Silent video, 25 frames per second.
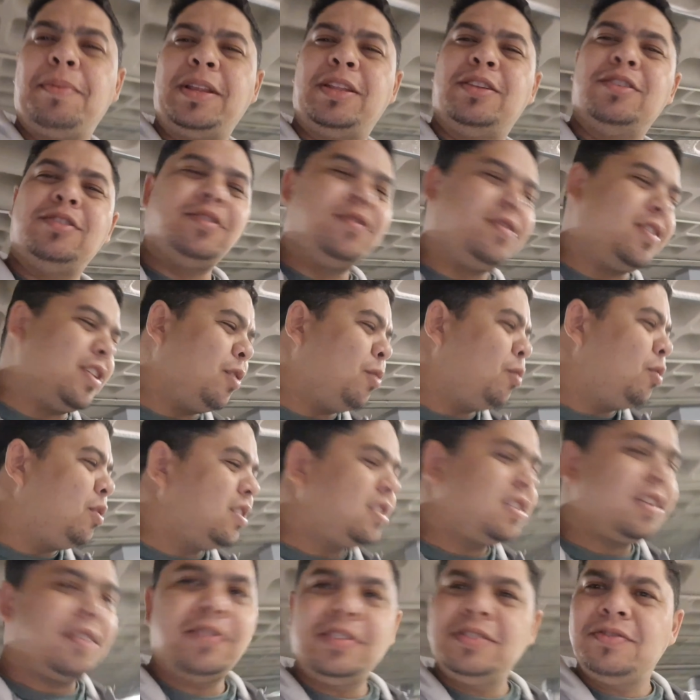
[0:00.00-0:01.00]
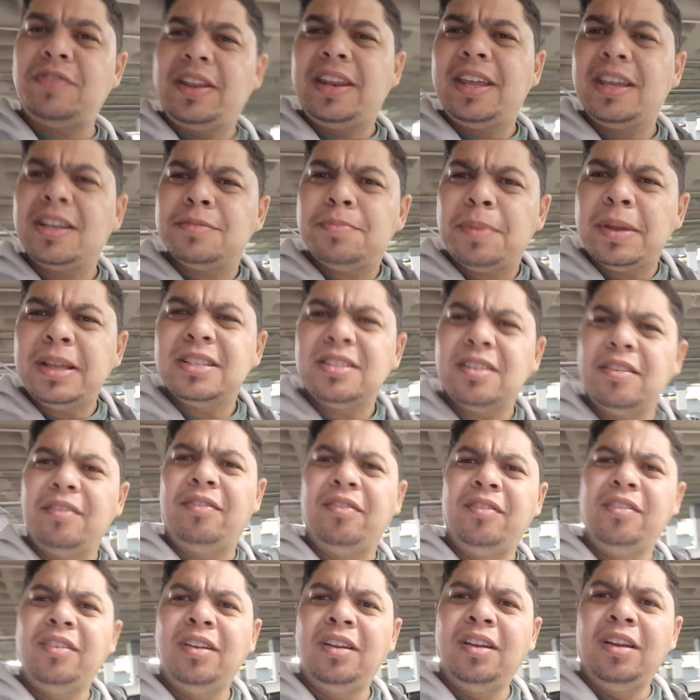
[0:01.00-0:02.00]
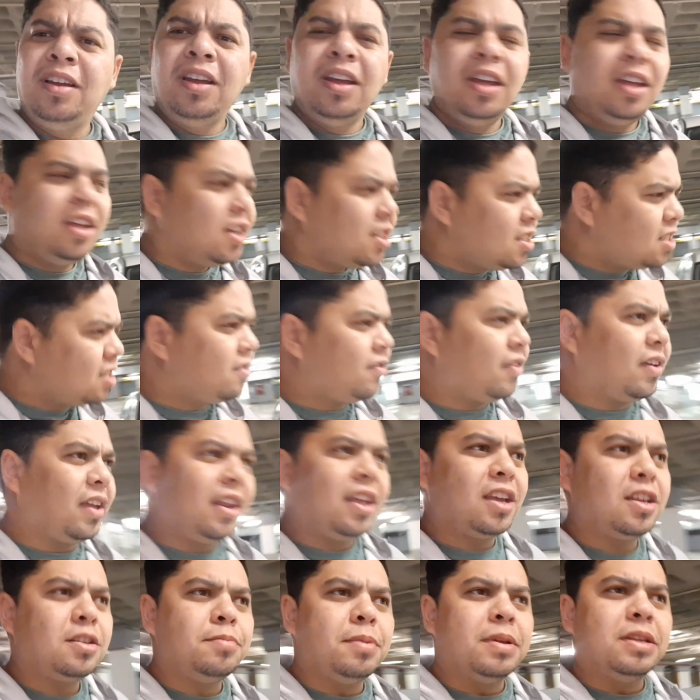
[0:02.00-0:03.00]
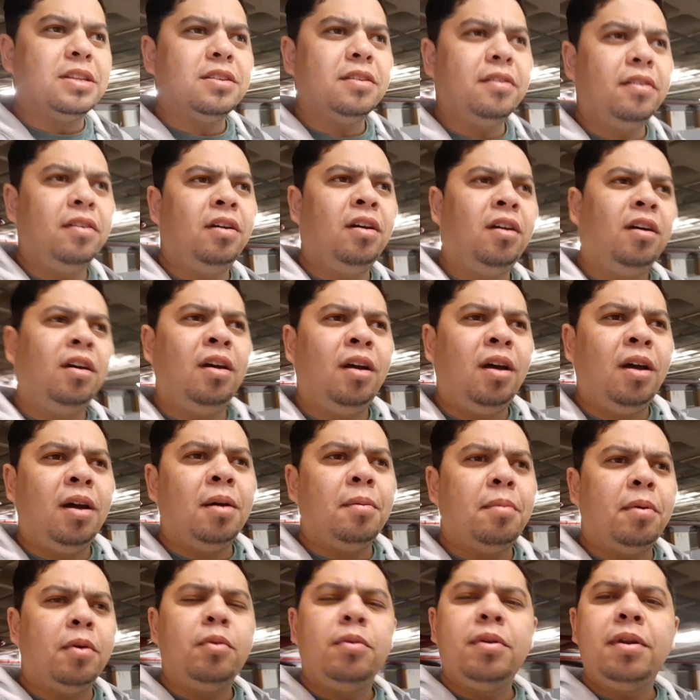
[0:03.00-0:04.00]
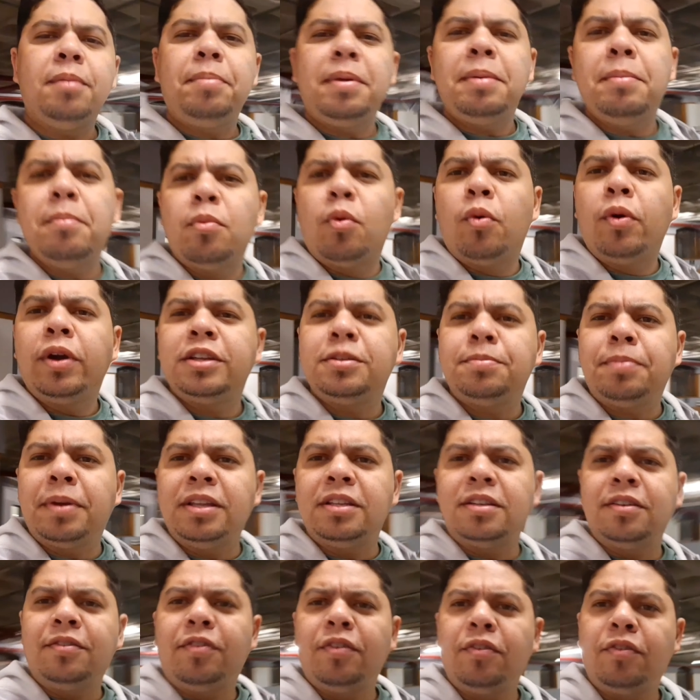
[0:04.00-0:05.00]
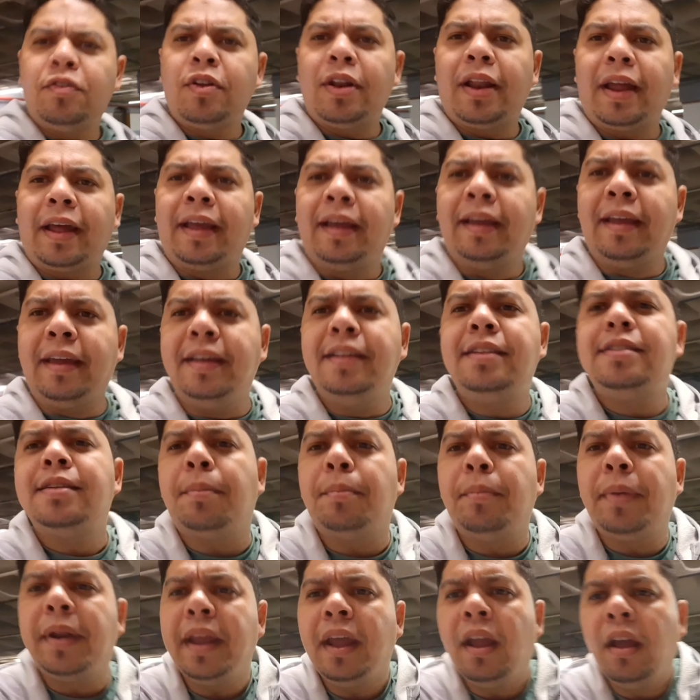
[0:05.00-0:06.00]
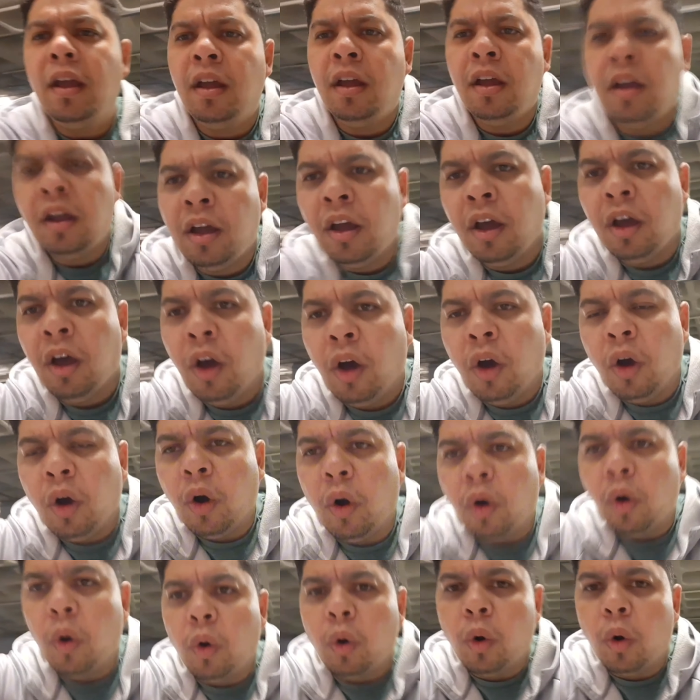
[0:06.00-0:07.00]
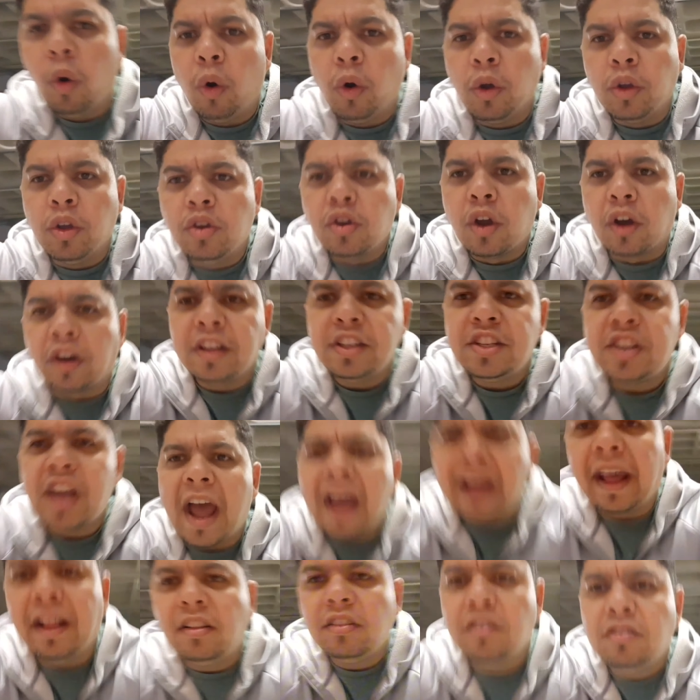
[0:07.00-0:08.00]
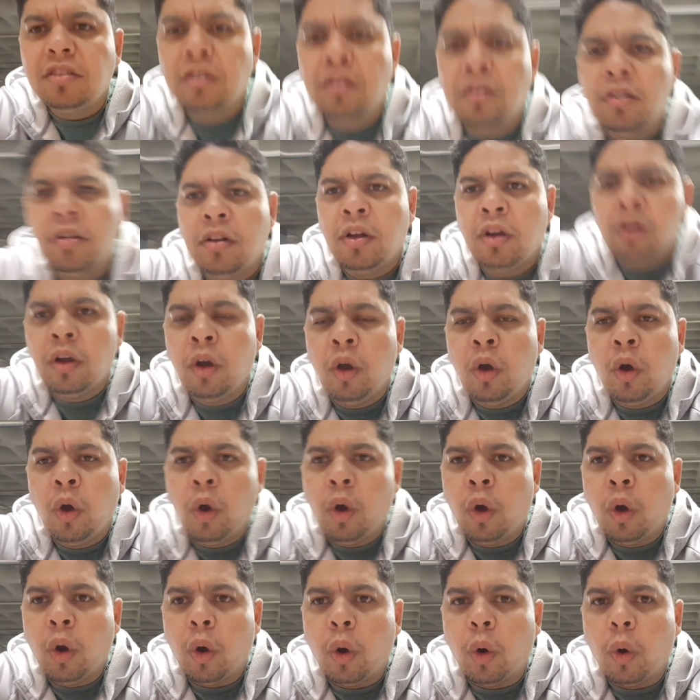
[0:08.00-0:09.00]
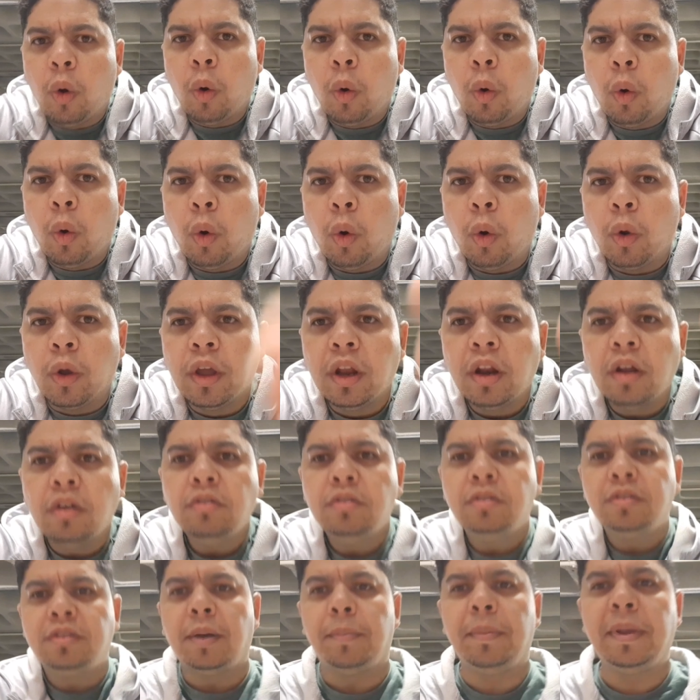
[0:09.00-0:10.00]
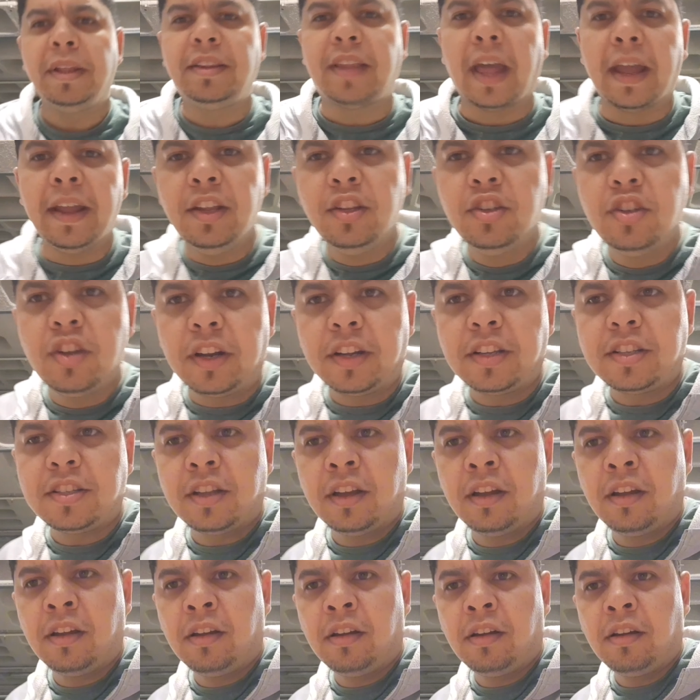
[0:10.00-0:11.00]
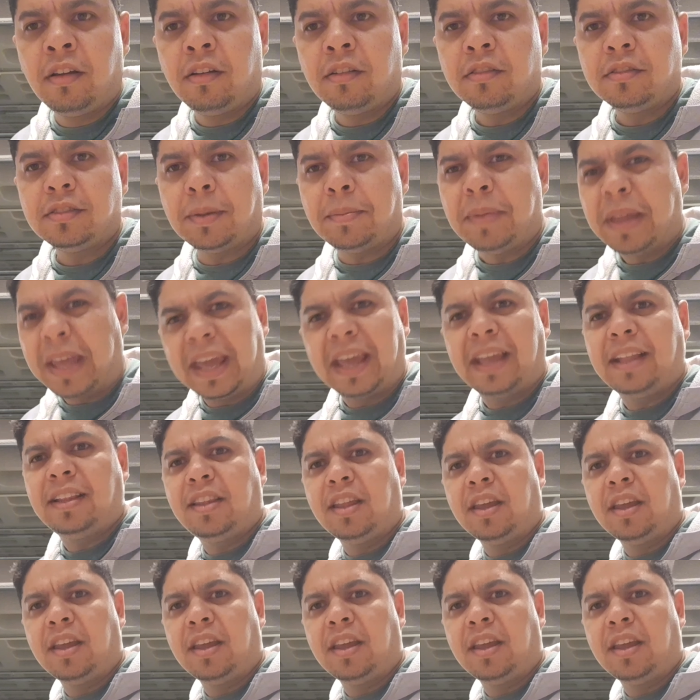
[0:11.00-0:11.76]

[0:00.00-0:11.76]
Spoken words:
Yusuf, all the stuff is very expensive. Yes, it's very expensive. But wouldn't it be more expensive if you like hit somebody? Or you knock a child? Or you know, something dangerous, something hectic.